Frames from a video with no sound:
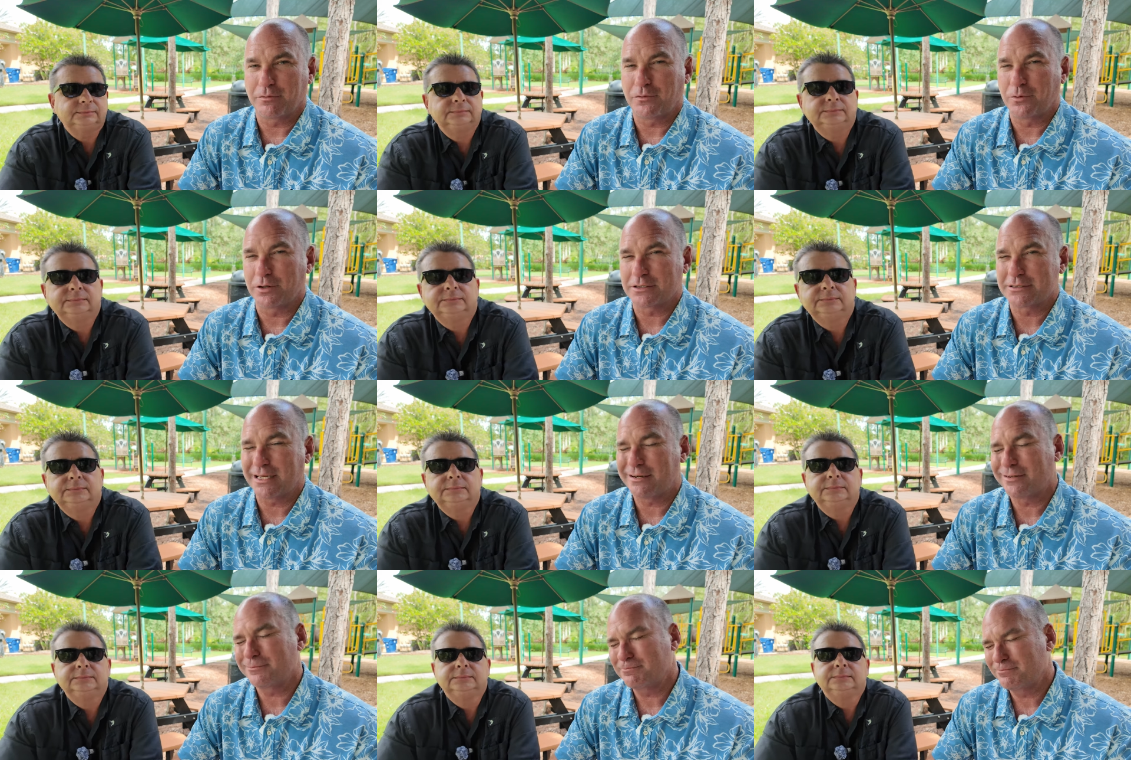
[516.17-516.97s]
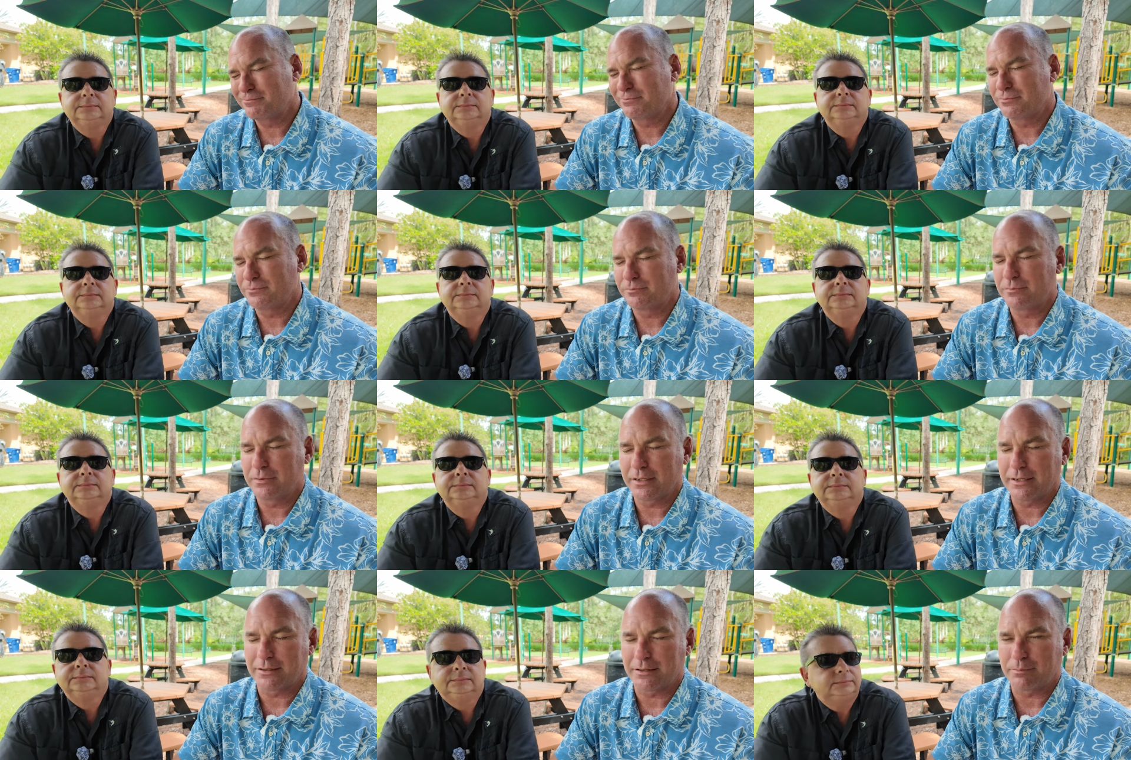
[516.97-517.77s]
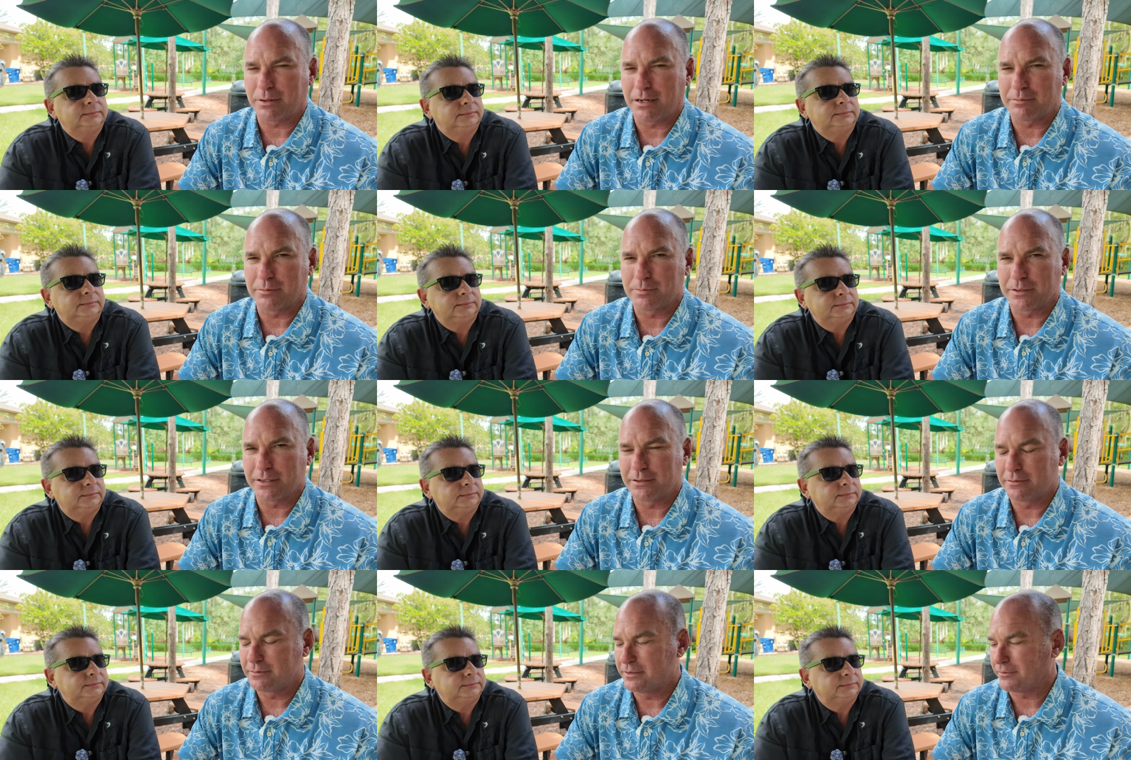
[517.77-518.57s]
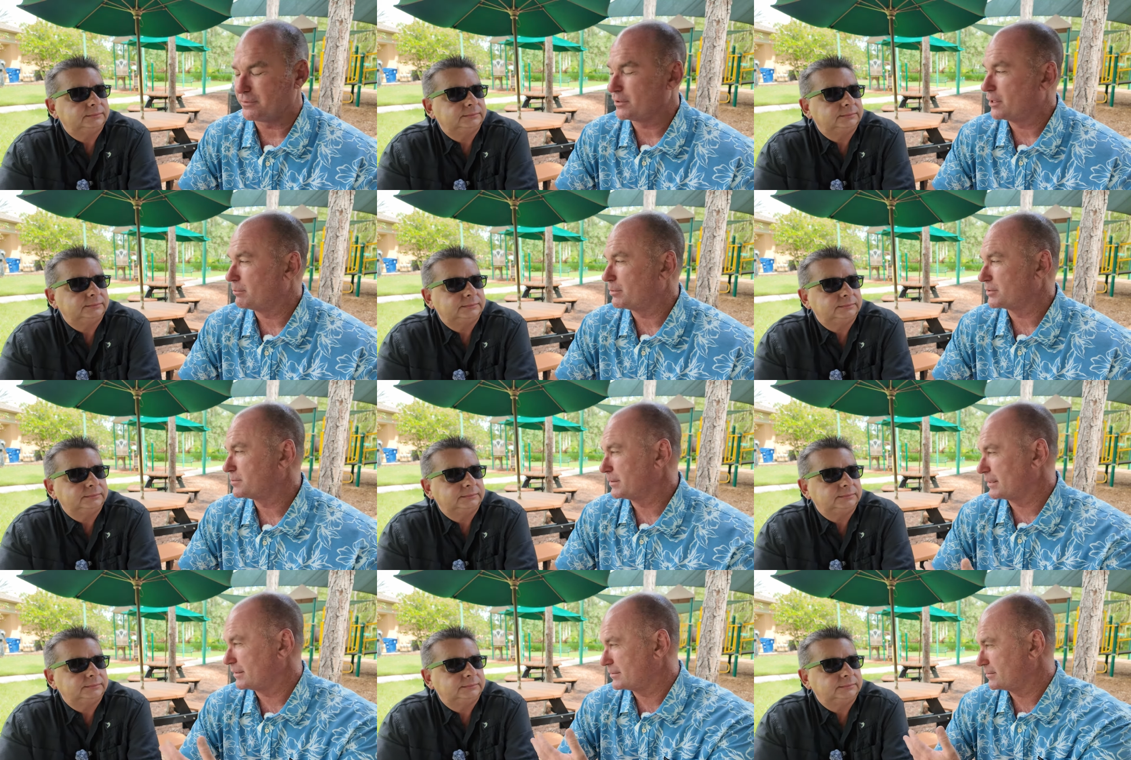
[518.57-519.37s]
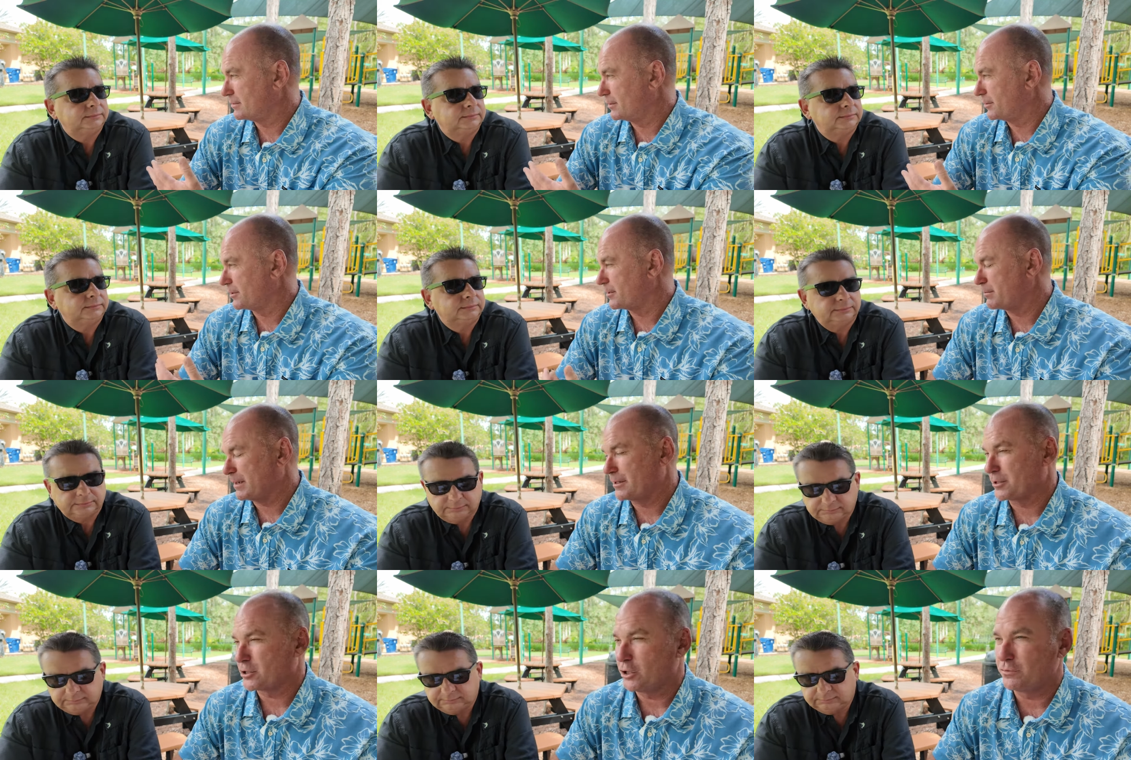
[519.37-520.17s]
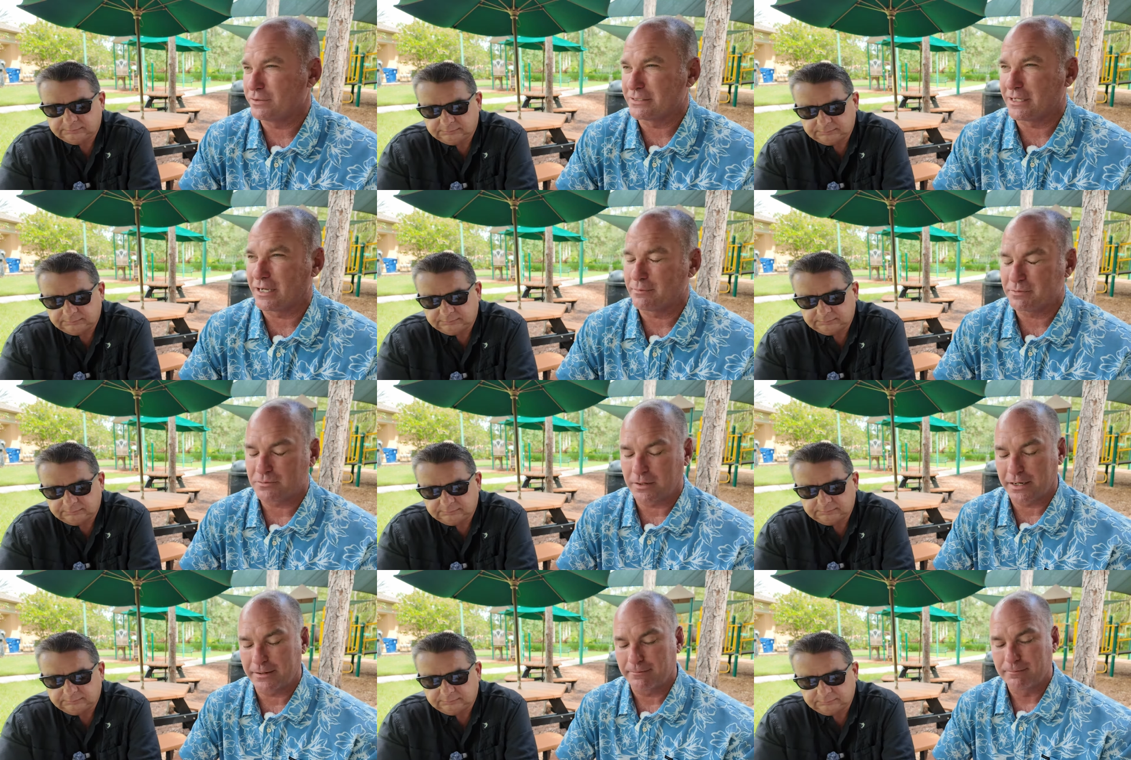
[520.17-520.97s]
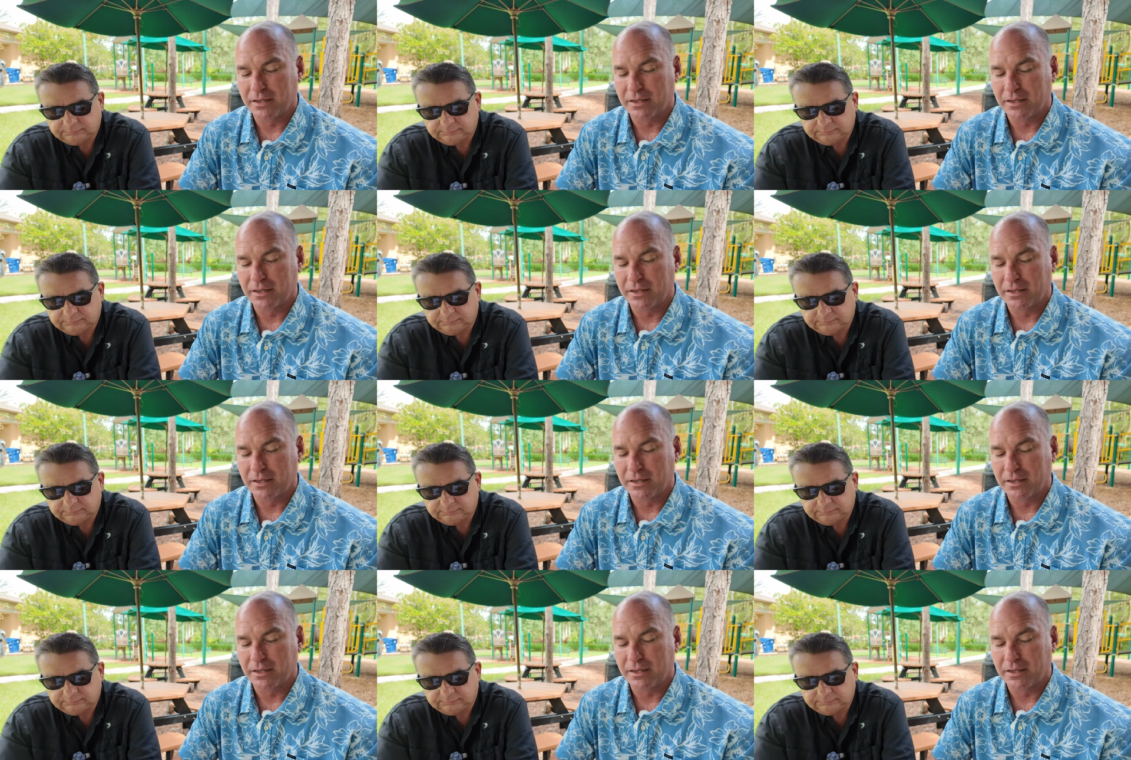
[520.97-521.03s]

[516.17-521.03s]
Speaker 1: before, et cetera. Yeah, they're probably different numbers because, you know, you're comparing to COVID times, right?